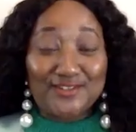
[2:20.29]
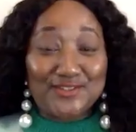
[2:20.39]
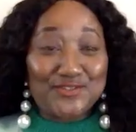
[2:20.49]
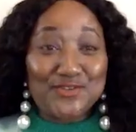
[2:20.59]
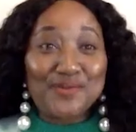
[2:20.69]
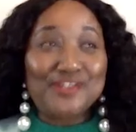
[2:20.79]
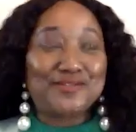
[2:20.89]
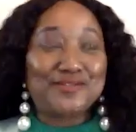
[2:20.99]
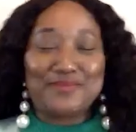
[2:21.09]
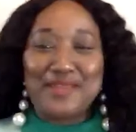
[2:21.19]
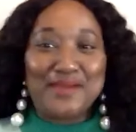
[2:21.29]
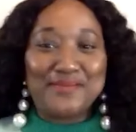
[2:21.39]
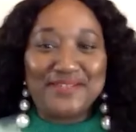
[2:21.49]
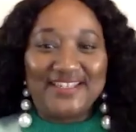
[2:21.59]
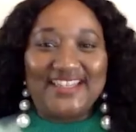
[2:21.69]
There's so much that's been
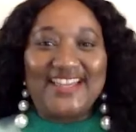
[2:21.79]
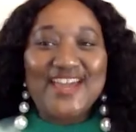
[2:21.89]
happening.